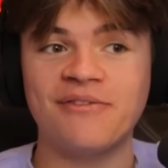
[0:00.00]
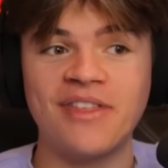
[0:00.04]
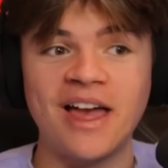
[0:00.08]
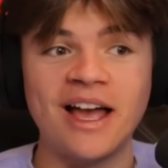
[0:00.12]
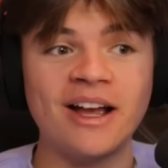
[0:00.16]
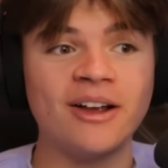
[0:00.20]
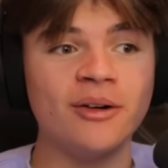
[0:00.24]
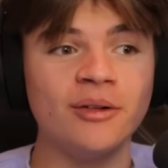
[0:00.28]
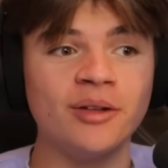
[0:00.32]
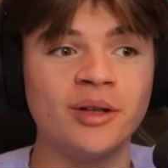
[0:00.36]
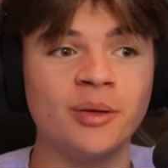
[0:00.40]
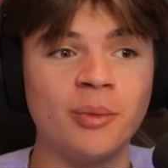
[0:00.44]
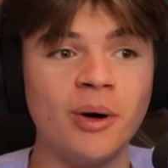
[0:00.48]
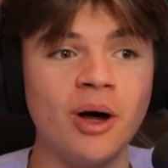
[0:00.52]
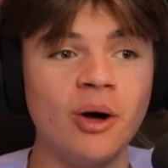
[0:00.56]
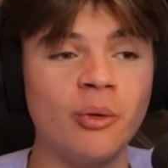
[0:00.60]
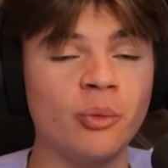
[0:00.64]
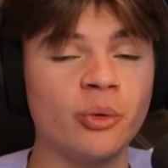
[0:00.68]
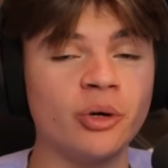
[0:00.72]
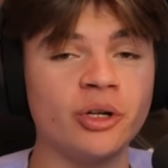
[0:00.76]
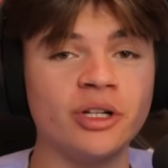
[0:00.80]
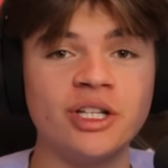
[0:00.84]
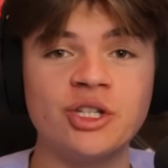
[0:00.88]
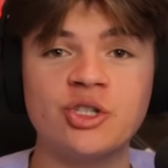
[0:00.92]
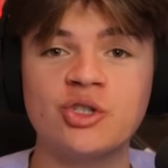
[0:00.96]
if that goes well,
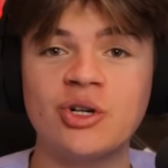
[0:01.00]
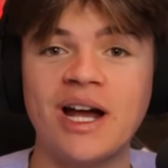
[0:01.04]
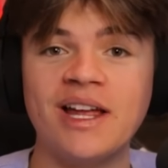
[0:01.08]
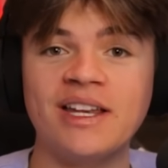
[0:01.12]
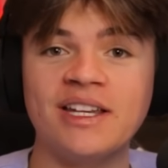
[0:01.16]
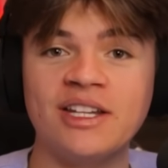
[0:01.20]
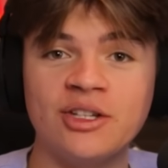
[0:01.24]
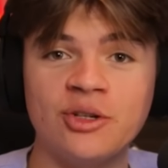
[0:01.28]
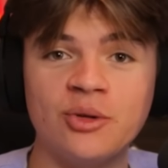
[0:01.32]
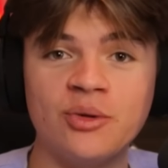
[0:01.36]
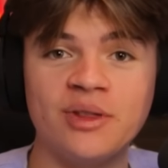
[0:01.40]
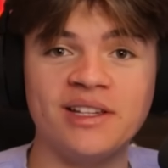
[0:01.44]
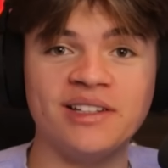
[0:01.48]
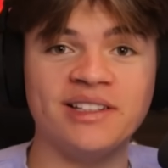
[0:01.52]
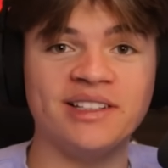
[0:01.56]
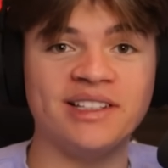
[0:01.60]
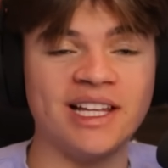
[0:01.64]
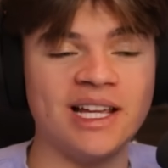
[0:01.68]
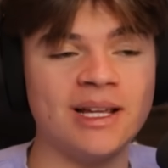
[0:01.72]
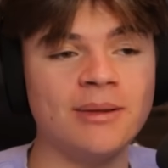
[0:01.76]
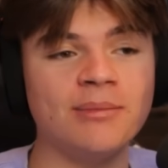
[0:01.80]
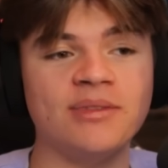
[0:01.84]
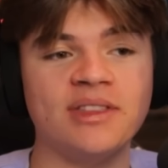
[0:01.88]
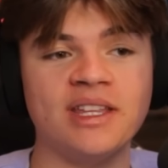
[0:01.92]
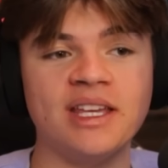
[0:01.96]
we're gonna try to do the
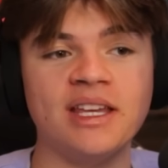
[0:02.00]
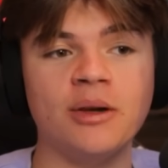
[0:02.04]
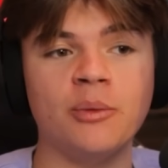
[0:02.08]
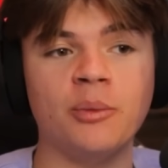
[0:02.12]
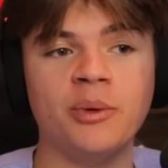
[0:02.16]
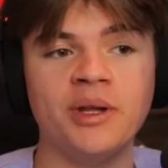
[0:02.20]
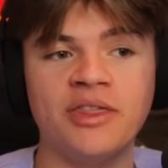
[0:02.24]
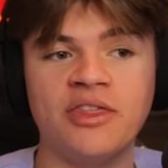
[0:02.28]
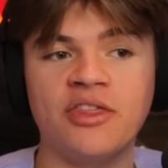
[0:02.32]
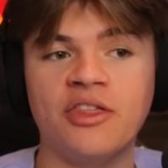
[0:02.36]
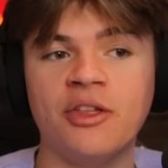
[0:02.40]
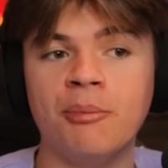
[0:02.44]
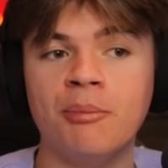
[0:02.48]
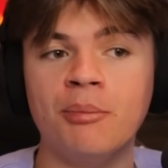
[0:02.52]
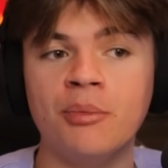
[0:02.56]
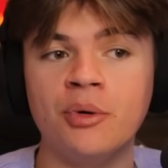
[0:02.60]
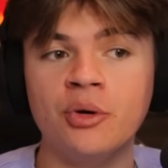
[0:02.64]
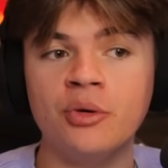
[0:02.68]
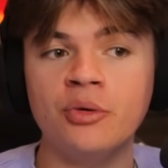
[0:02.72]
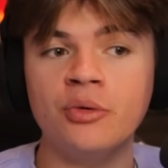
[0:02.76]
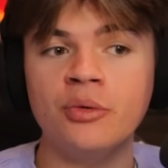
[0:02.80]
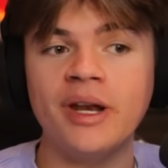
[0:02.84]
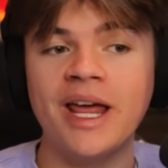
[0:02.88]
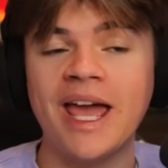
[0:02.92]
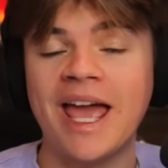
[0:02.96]
same thing with the
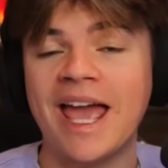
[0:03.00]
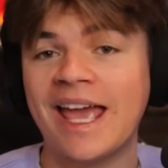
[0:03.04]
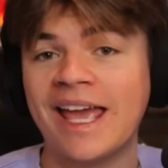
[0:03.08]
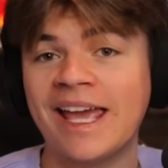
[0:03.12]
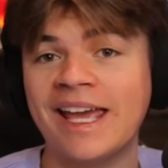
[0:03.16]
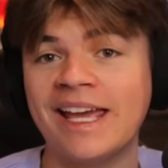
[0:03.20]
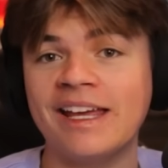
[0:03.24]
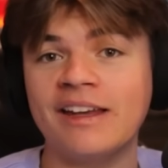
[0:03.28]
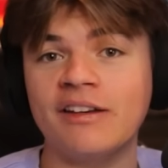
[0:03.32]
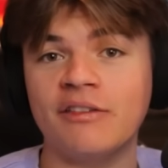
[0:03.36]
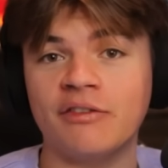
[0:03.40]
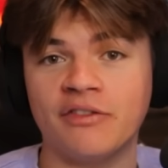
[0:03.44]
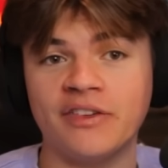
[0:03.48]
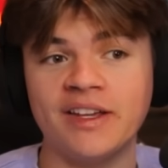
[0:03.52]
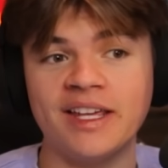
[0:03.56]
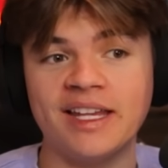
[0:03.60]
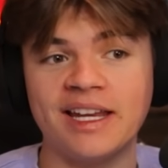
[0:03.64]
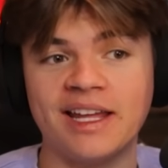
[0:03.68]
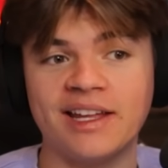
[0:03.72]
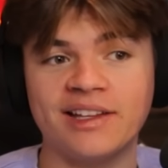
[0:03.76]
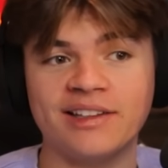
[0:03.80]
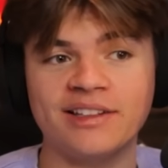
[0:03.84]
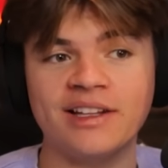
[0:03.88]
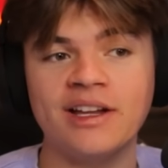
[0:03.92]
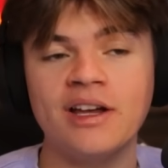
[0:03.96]
moon and
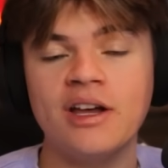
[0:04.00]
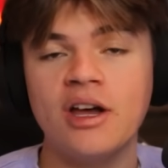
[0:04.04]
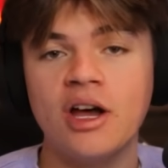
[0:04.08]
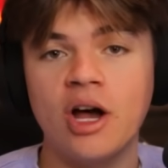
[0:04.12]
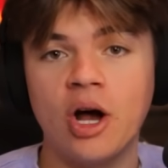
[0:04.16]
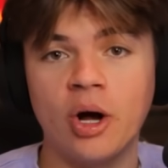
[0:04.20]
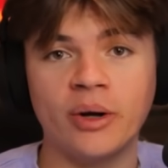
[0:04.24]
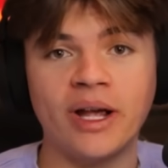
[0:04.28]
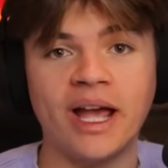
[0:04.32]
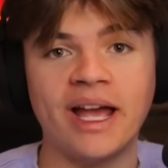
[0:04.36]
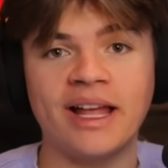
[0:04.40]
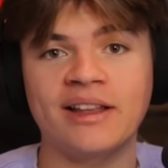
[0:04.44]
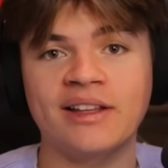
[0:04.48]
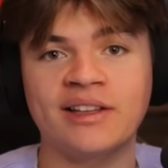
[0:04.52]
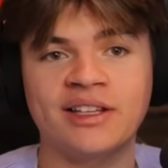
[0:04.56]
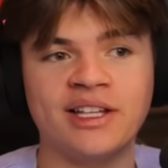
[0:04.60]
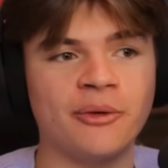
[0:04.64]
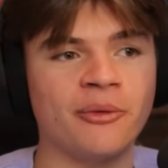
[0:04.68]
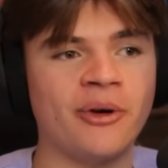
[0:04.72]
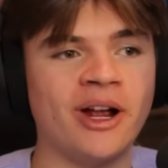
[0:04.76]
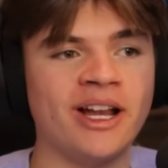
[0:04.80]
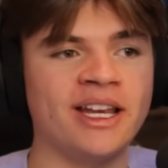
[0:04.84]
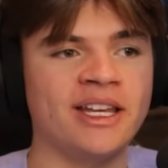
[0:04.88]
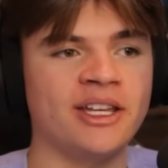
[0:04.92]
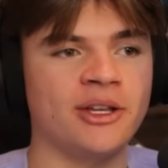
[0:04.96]
Venus. Okay, let's
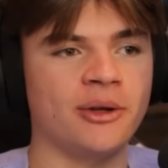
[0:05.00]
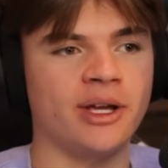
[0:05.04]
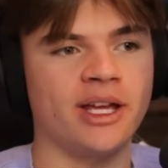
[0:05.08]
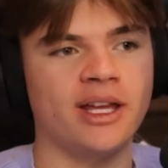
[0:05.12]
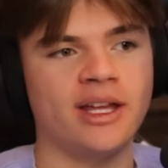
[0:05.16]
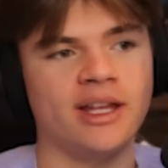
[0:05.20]
get right into